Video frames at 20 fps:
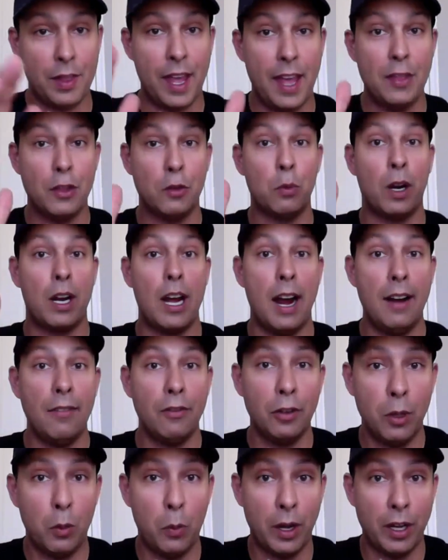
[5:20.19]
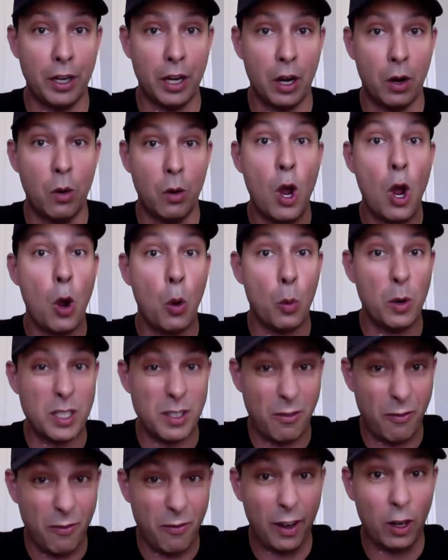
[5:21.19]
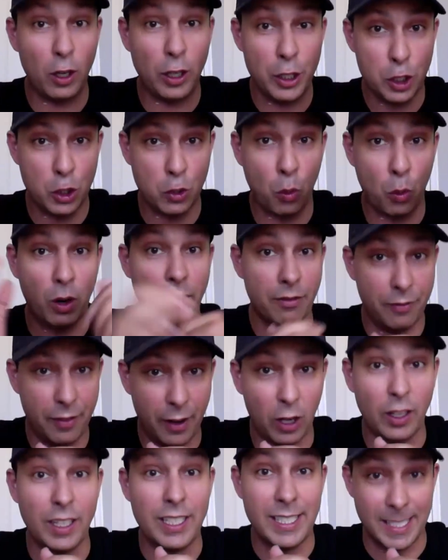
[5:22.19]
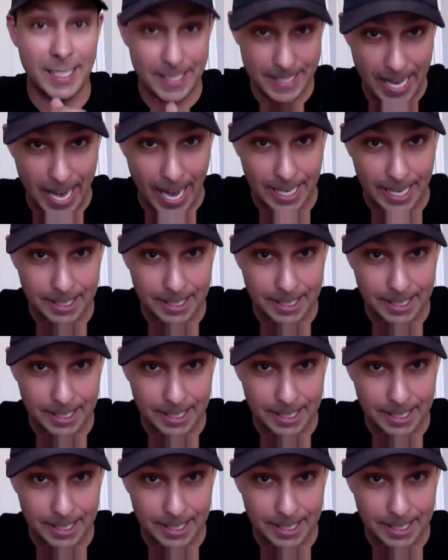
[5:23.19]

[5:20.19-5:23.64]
and the recovery window was fairly short and fairly sustained.